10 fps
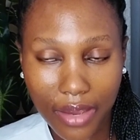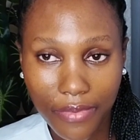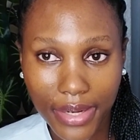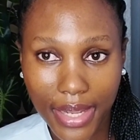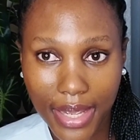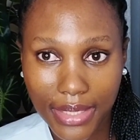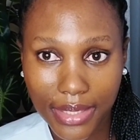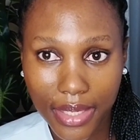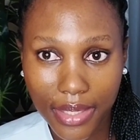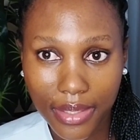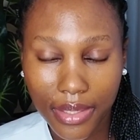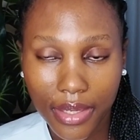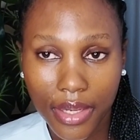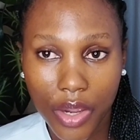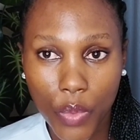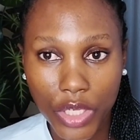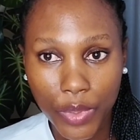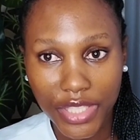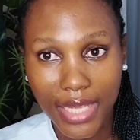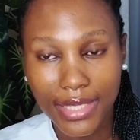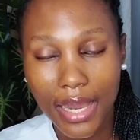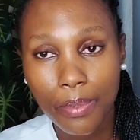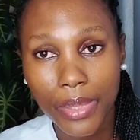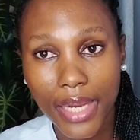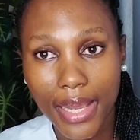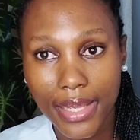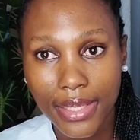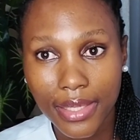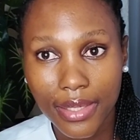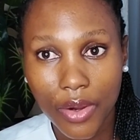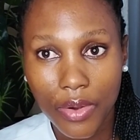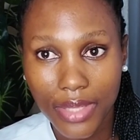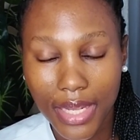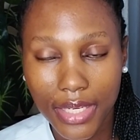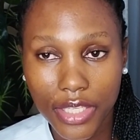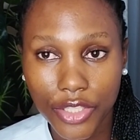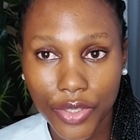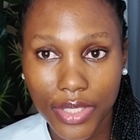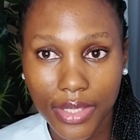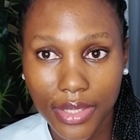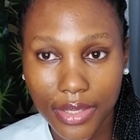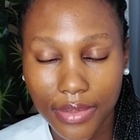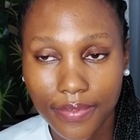sulfadiazine, which we just apply on the lesions.